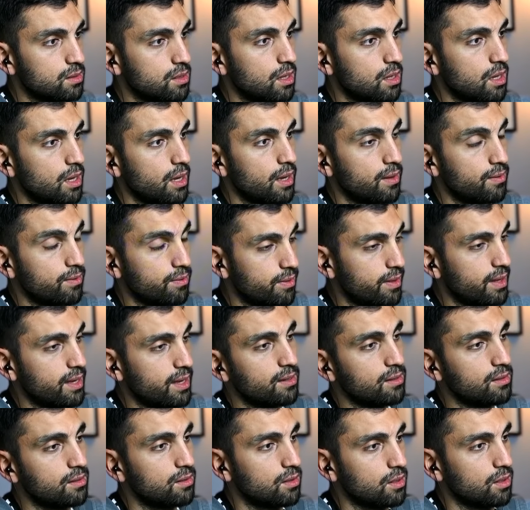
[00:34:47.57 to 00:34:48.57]
and
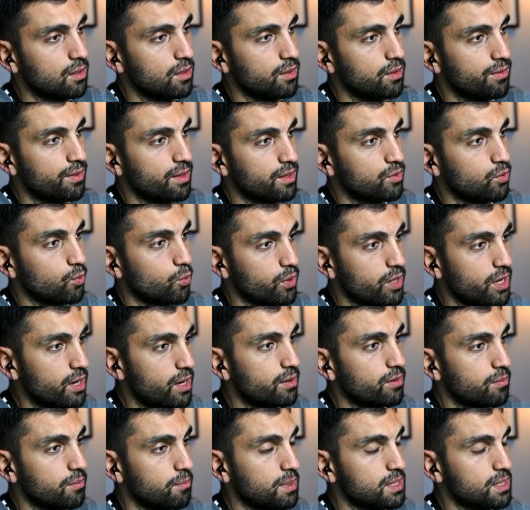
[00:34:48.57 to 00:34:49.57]
then that we
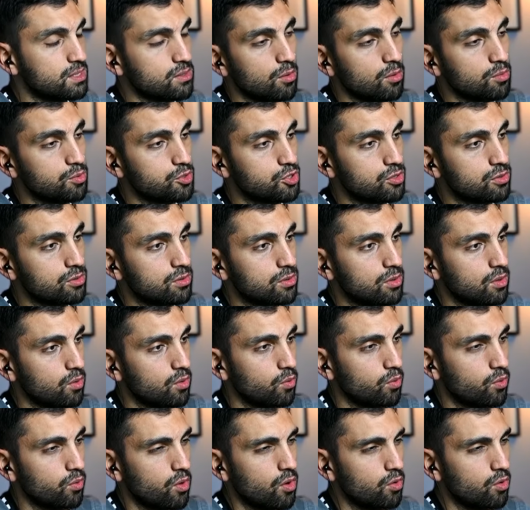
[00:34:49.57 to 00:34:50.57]
are the best option,
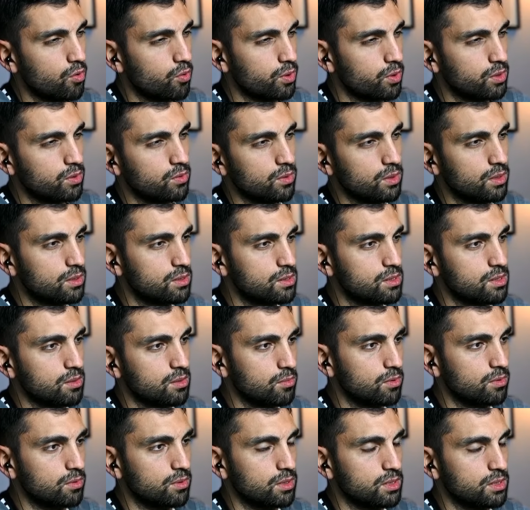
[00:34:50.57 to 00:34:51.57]
or we do it
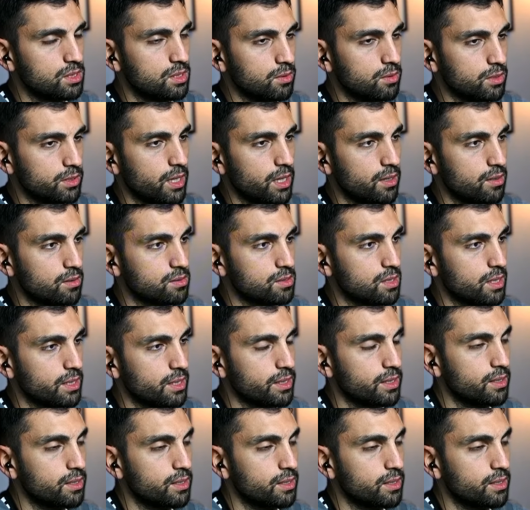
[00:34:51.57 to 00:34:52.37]
simultaneously.